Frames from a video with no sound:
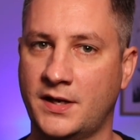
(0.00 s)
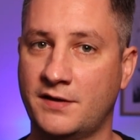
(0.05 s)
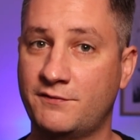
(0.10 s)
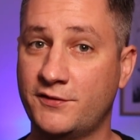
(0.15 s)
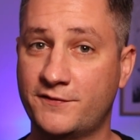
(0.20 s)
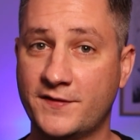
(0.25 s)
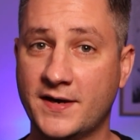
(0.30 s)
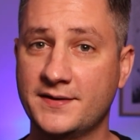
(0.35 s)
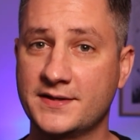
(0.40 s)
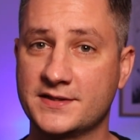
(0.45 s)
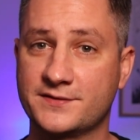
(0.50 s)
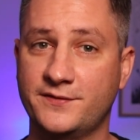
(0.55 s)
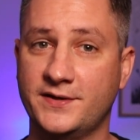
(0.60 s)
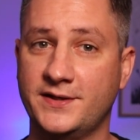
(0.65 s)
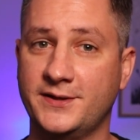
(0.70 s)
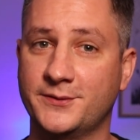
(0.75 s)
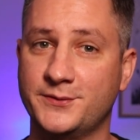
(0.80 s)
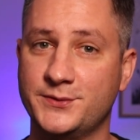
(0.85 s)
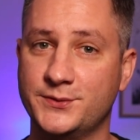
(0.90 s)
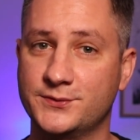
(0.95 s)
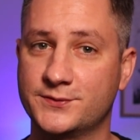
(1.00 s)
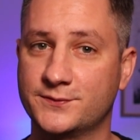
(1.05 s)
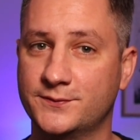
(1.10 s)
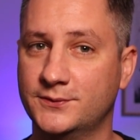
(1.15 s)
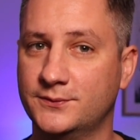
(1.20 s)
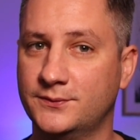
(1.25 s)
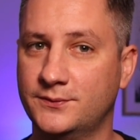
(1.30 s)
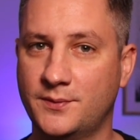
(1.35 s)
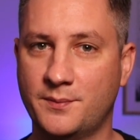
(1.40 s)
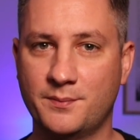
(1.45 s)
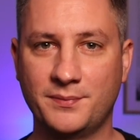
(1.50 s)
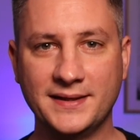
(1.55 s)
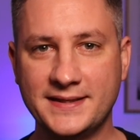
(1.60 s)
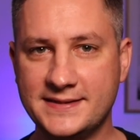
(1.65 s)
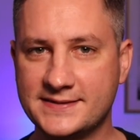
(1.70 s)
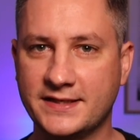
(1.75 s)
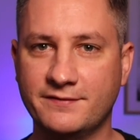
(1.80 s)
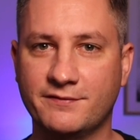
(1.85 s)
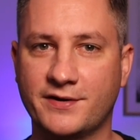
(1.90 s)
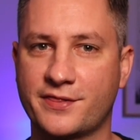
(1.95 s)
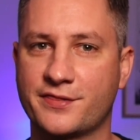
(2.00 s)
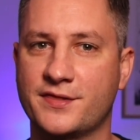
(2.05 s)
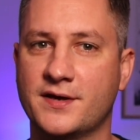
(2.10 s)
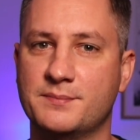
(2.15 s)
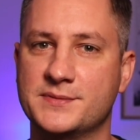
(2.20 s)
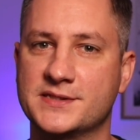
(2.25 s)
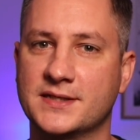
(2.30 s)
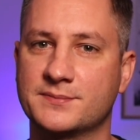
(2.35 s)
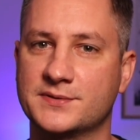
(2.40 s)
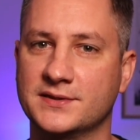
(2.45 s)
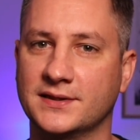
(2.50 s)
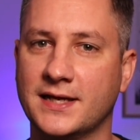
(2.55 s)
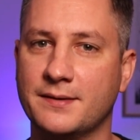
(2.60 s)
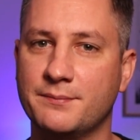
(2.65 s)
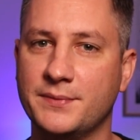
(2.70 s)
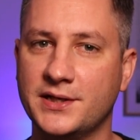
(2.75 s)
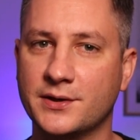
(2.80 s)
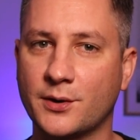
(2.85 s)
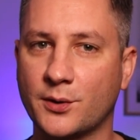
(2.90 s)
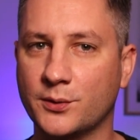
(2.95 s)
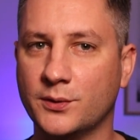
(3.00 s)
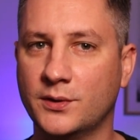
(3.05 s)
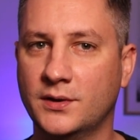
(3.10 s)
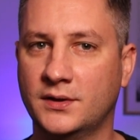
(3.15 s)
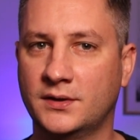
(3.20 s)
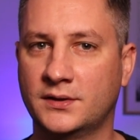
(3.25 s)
If you found this video useful, please give it a thumbs up to let me know.